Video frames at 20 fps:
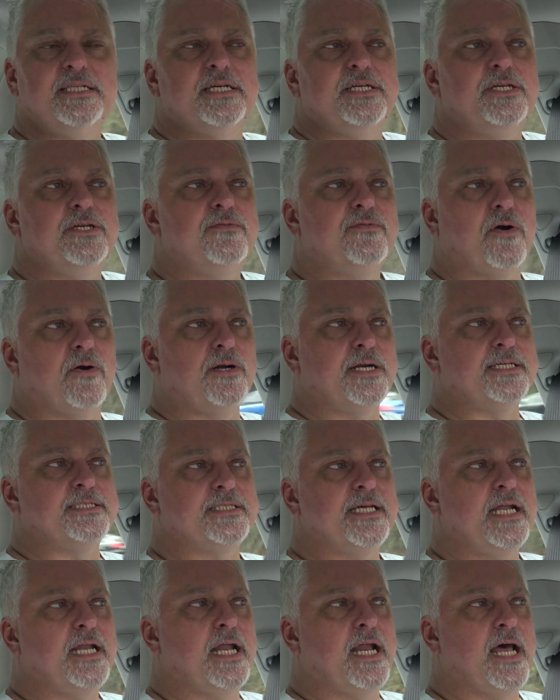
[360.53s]
that you've already
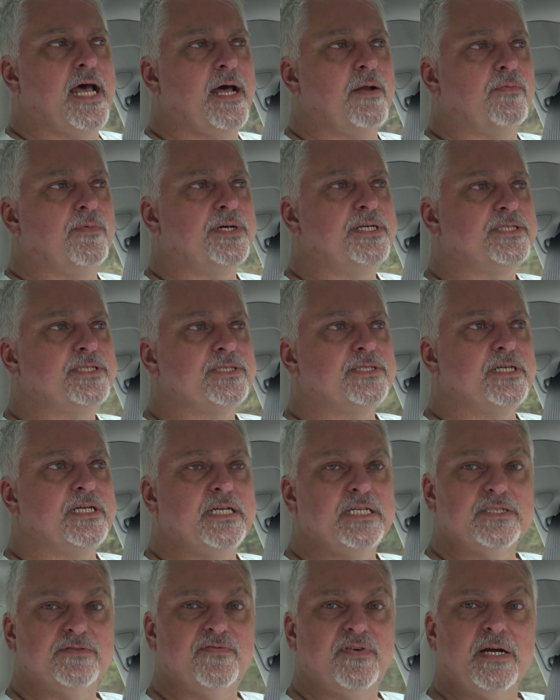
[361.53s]
set it at, which
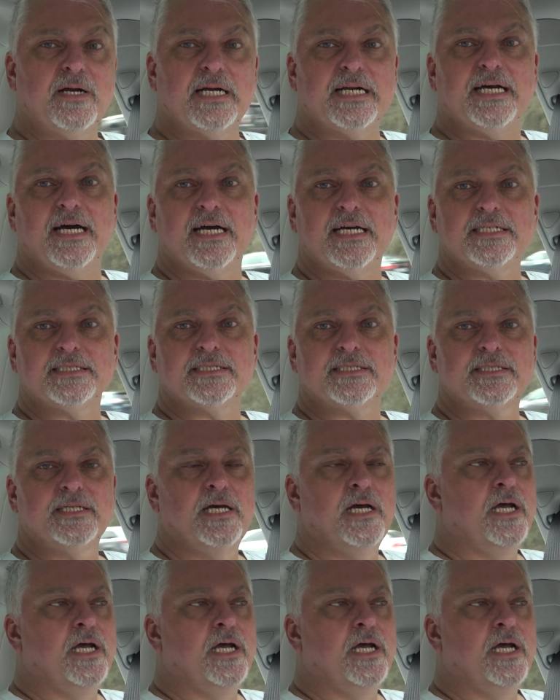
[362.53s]
is very nice.